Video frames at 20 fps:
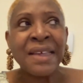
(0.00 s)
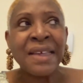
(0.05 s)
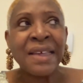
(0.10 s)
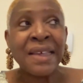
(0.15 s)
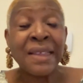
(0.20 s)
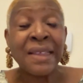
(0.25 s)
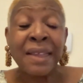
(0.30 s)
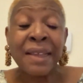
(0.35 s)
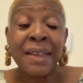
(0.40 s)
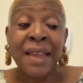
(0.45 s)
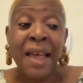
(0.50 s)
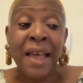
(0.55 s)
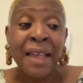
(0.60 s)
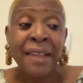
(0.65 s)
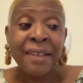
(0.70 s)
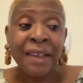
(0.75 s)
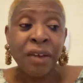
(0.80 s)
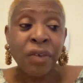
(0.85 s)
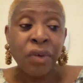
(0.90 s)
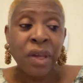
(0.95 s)
The
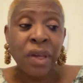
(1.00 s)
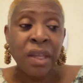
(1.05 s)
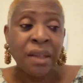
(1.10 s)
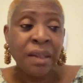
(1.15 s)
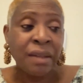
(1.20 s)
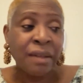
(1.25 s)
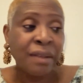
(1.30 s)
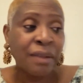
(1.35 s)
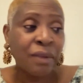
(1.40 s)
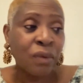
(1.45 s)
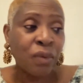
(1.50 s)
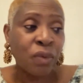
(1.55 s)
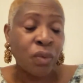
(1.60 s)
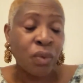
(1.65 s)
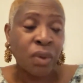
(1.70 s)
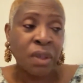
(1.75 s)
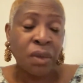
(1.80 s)
last segregated school